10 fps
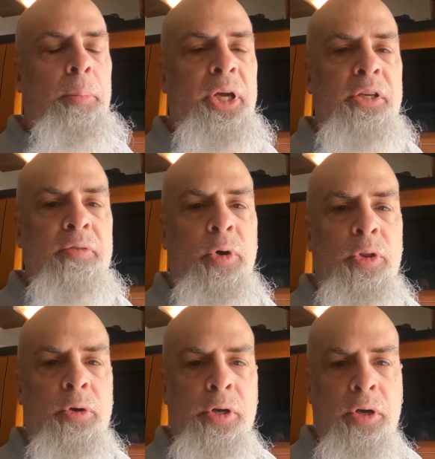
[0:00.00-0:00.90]
because of all
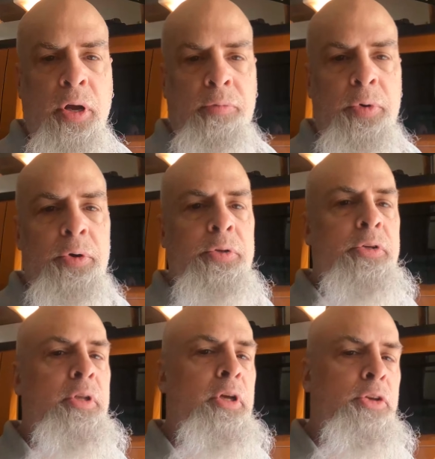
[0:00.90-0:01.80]
the creature
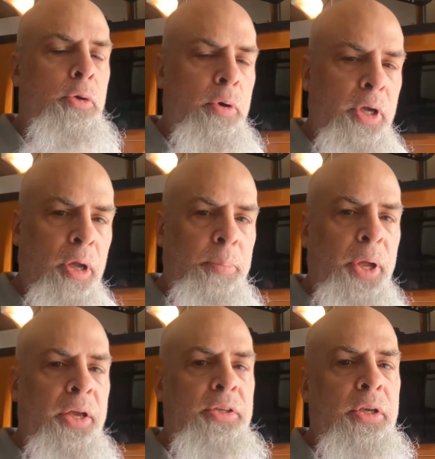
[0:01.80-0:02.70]
comforts, the touring
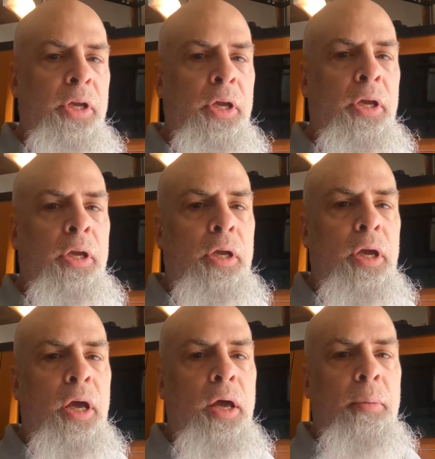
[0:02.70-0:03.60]
capacity,
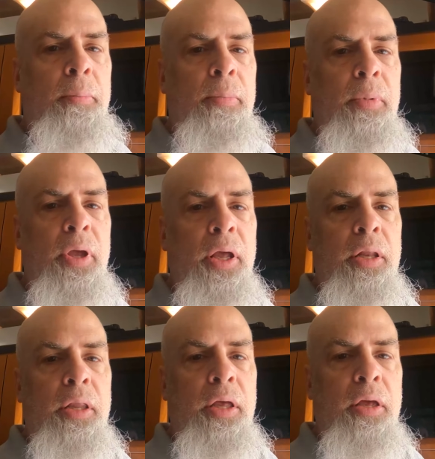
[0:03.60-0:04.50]

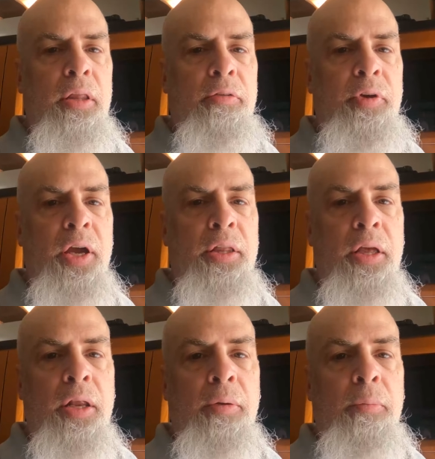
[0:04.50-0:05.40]
and the fact
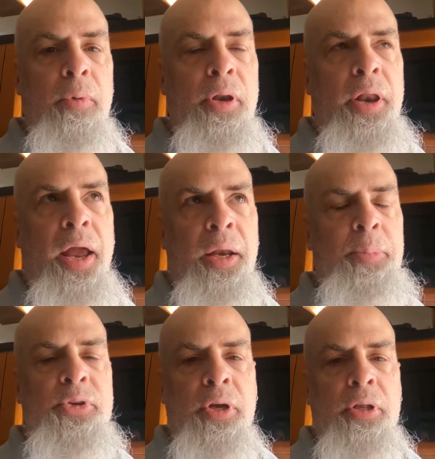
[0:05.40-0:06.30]
that
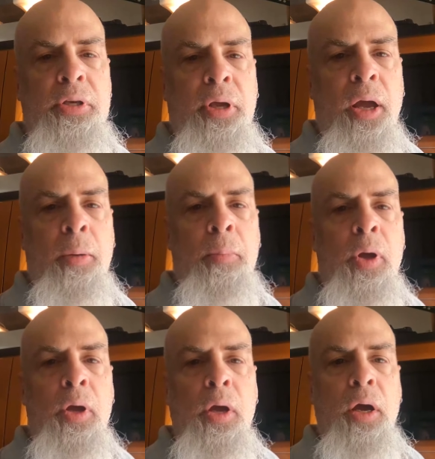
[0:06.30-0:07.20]
90% of the time
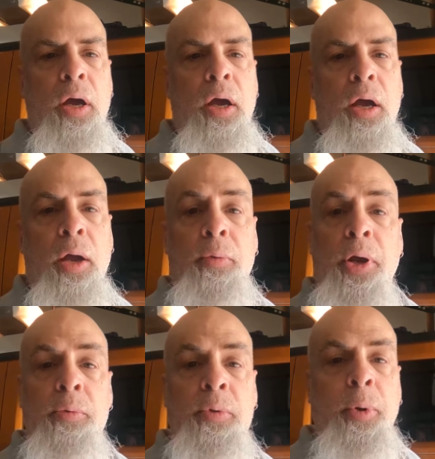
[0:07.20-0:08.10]
I
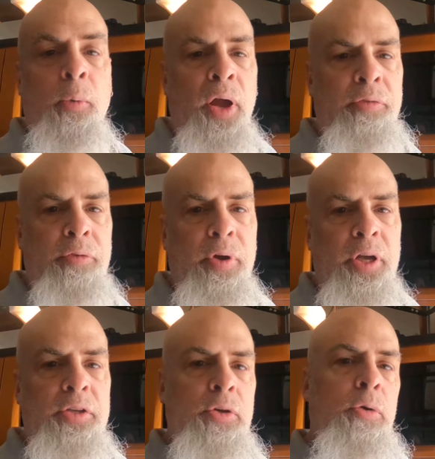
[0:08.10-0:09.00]
ride with my wife.
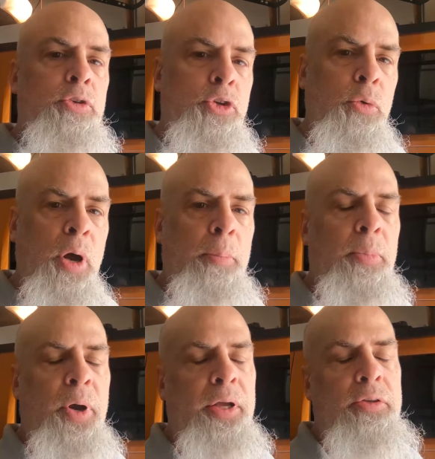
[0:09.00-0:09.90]
So it's 2 up,
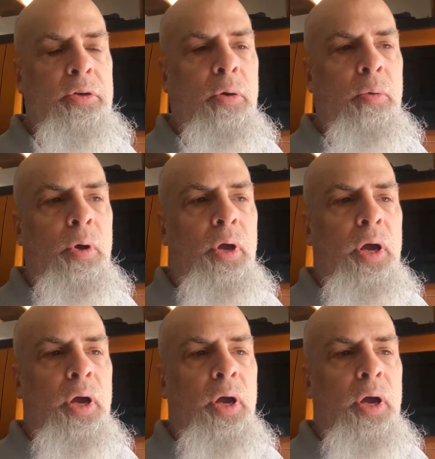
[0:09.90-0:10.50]
right? So